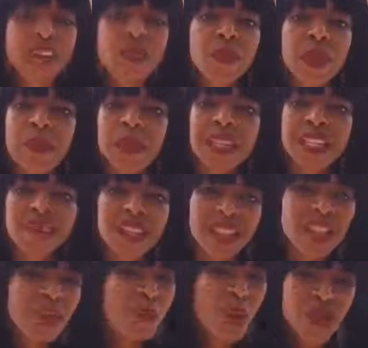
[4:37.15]
Everybody believes that
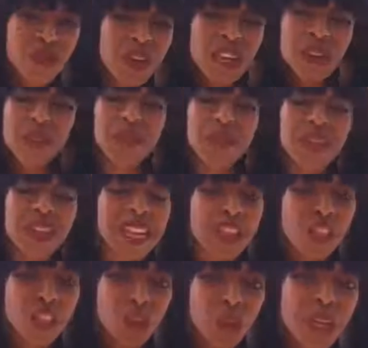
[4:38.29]
they're motivated. They believe that they
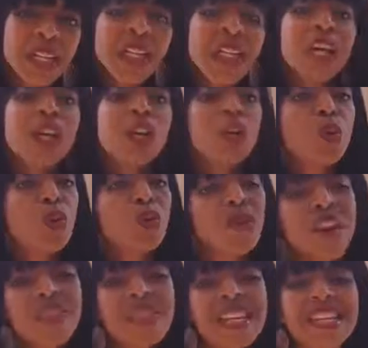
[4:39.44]
can do it. We've
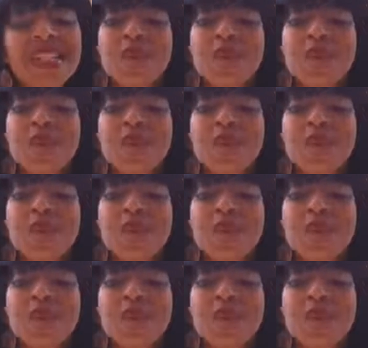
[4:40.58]
got this.